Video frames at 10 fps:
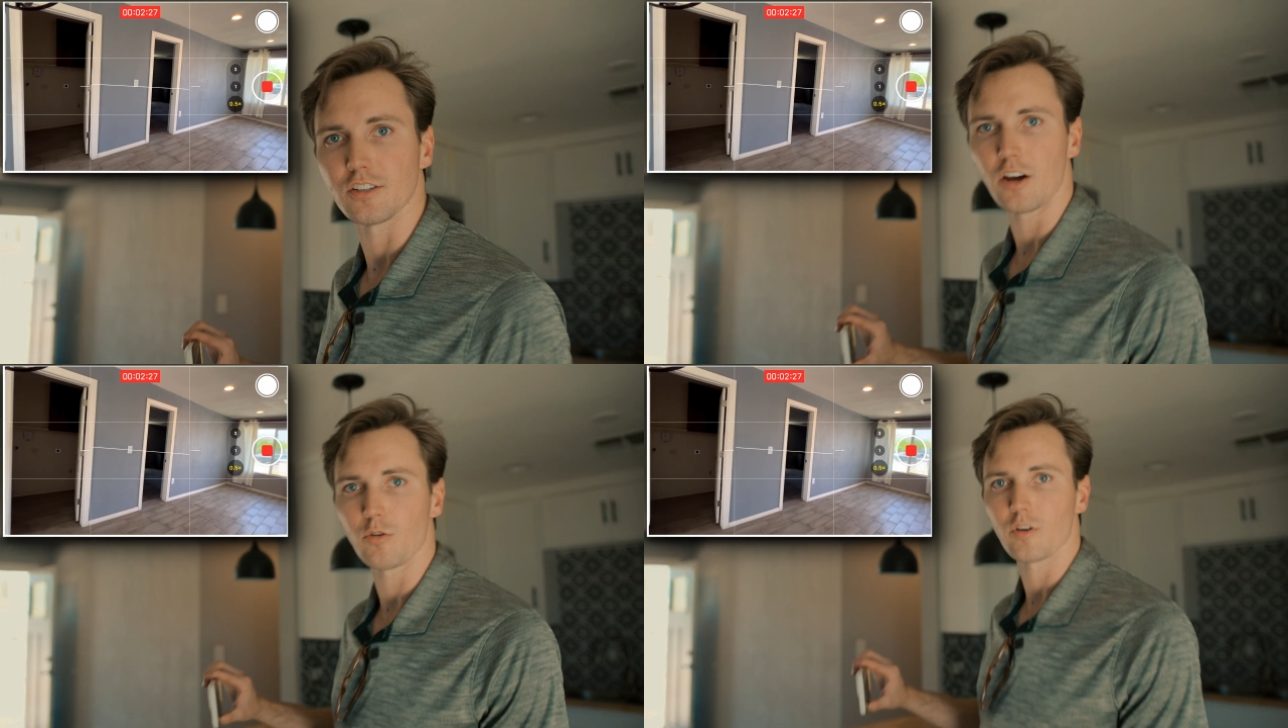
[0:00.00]

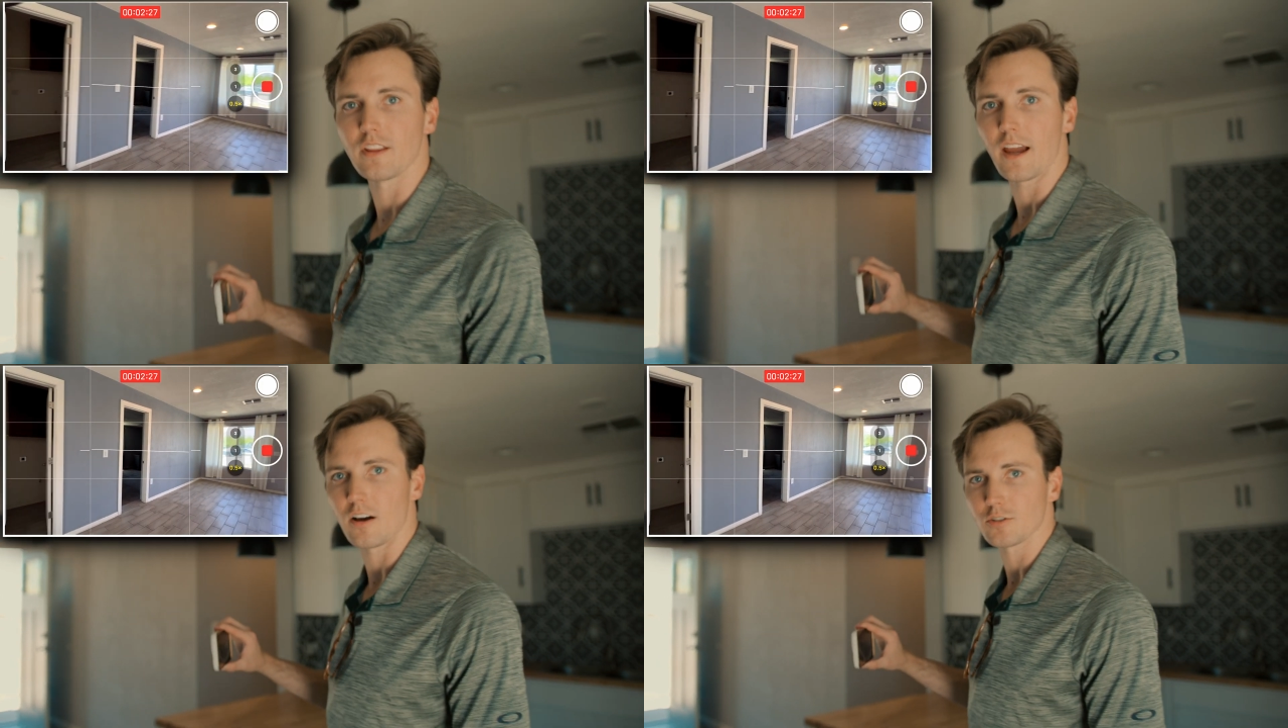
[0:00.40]
now we're in
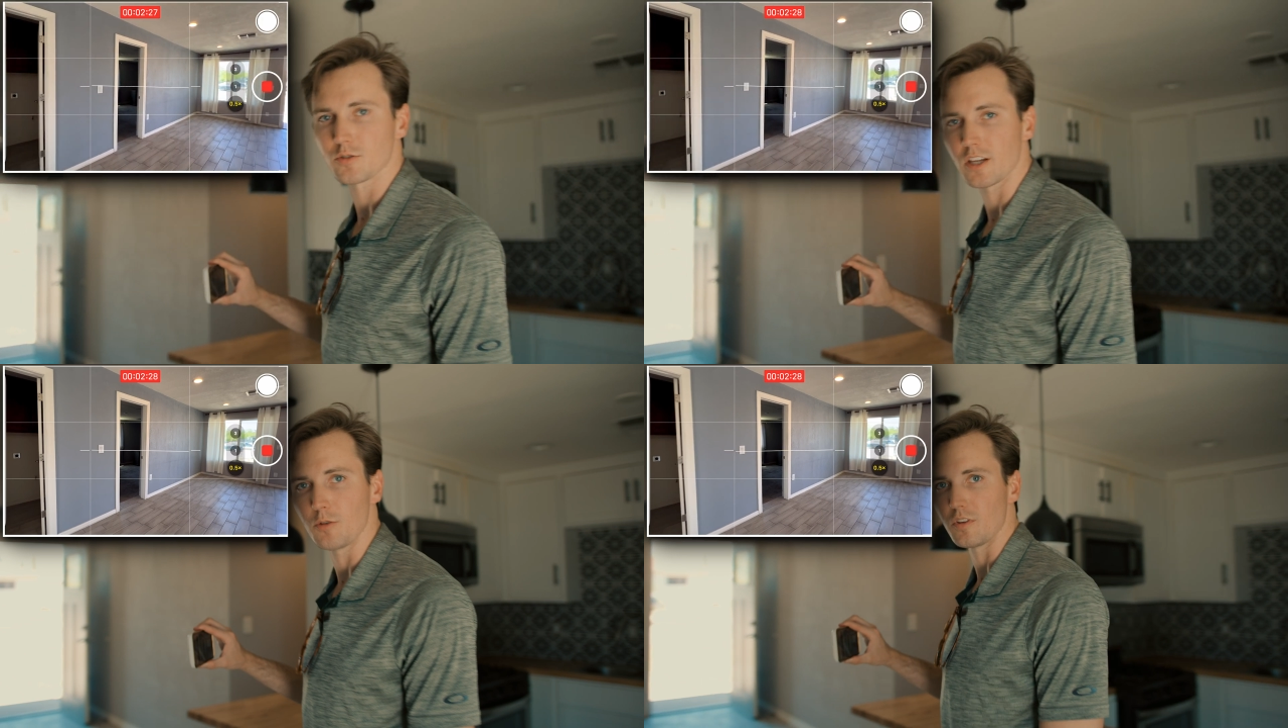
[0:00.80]
the house,
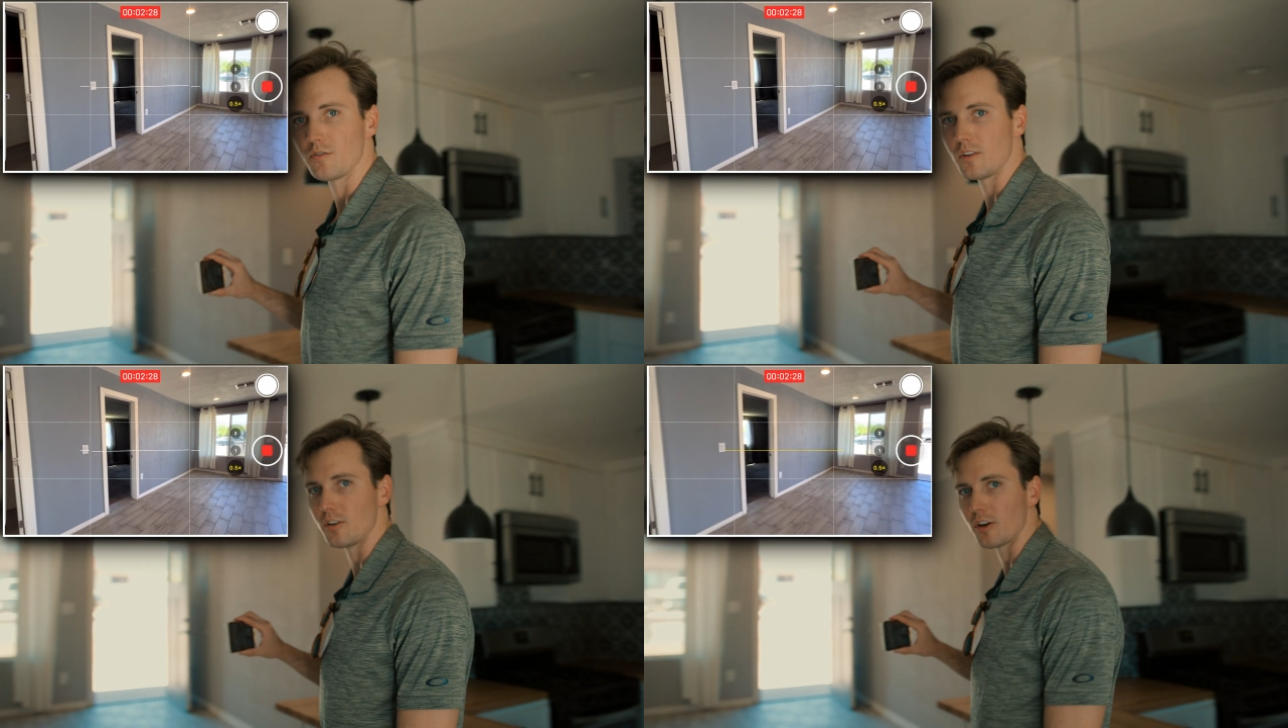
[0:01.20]
we're keeping the
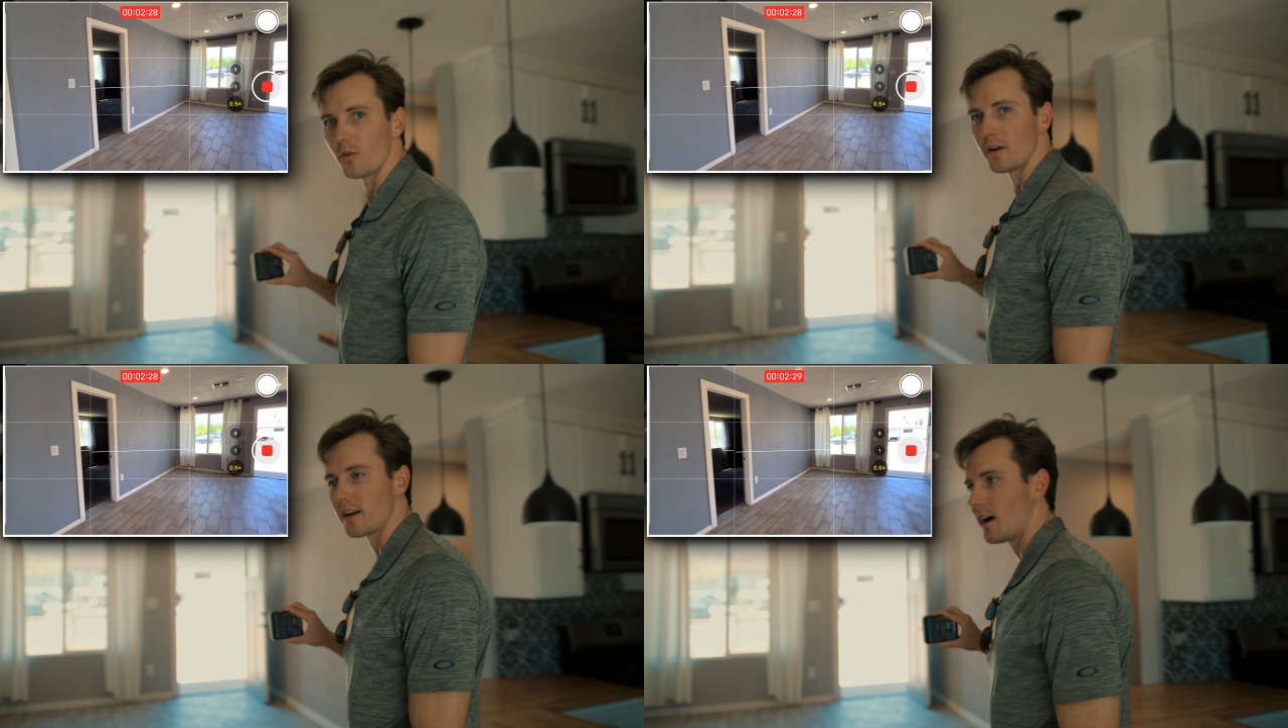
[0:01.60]
video
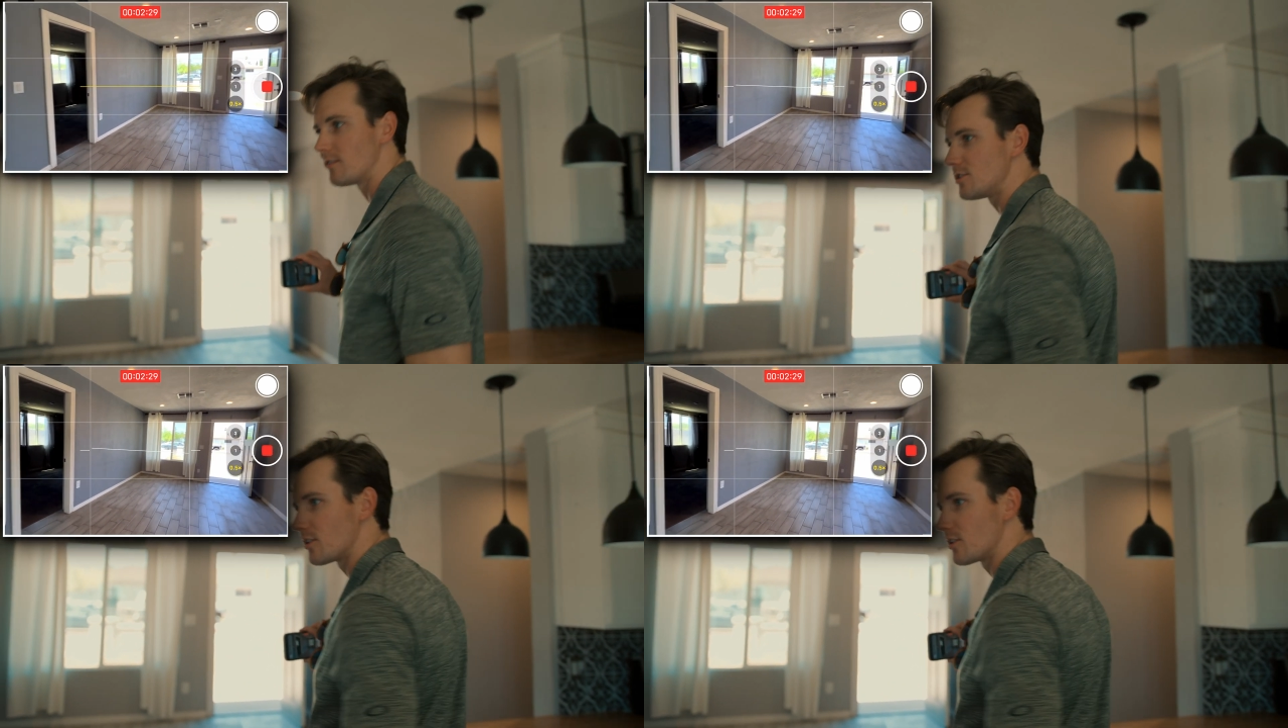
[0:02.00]
going. Obviously you